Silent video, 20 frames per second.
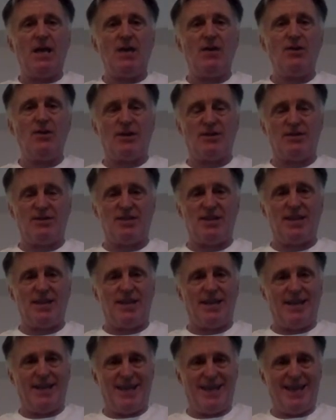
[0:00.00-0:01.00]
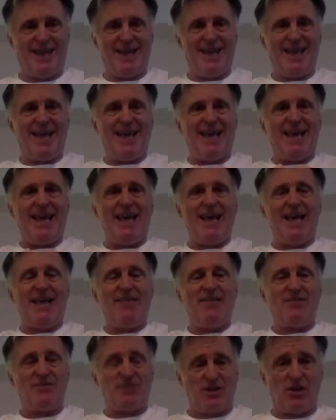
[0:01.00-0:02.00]
you're going to see
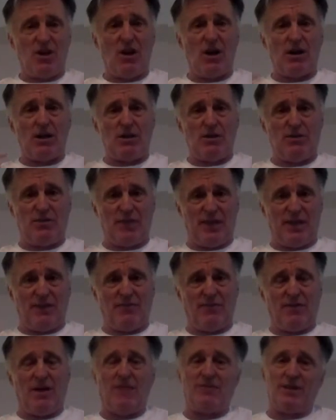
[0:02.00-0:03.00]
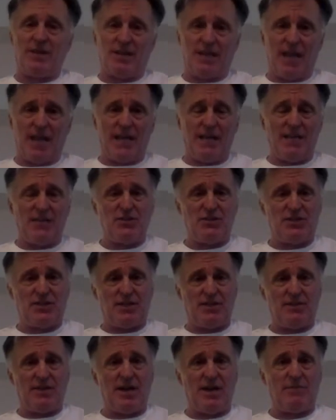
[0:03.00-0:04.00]
there's a cardio thing involved, and you got to let
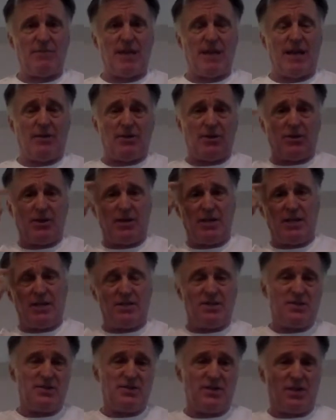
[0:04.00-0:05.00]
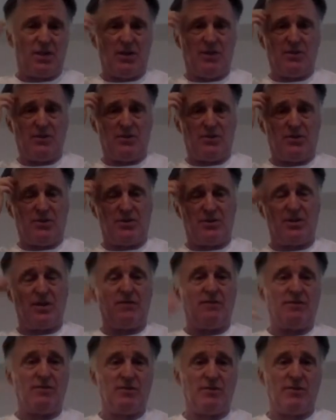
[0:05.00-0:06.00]
yourself calm down, or you're going to get dizzy and all this sort of stuff.
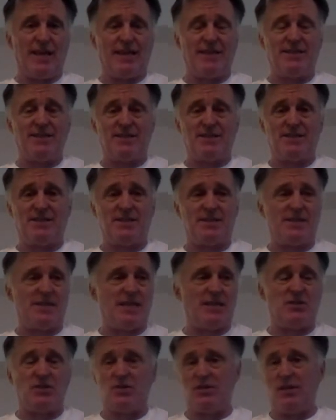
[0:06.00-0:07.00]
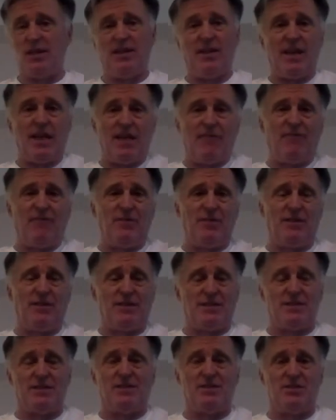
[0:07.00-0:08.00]
So that's if you,
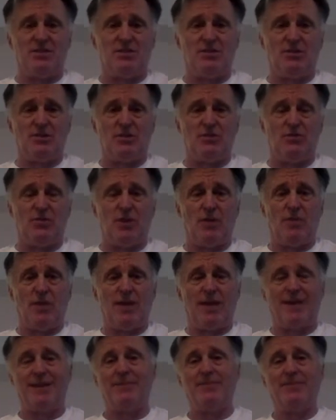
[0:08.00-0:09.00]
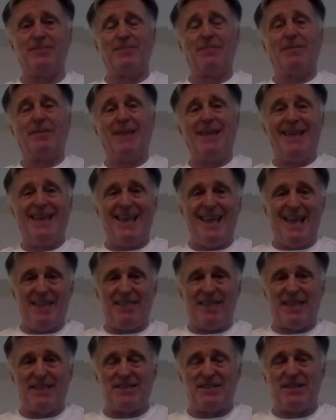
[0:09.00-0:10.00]
it's considered a drawback,
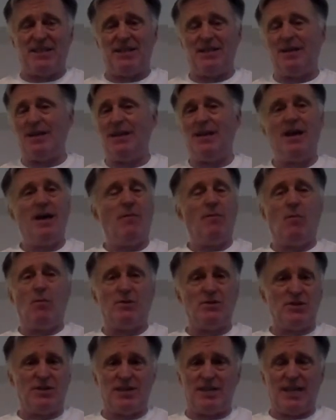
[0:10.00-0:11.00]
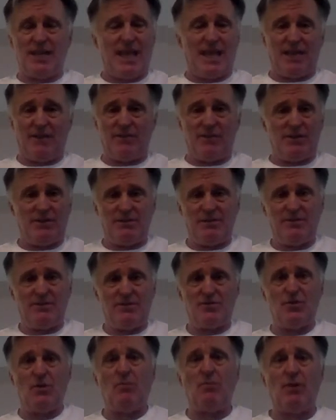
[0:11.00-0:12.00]
that's it. But once you get the hang of it,
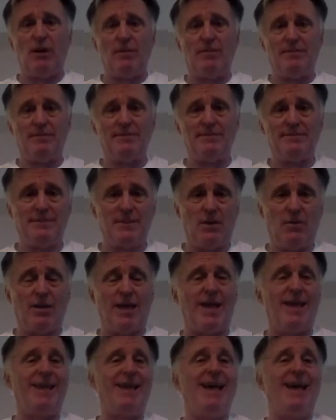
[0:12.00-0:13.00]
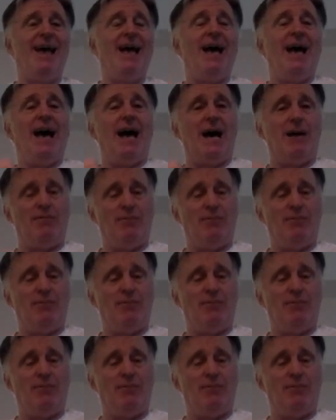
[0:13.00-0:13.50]
there's no problem. Okay? I'll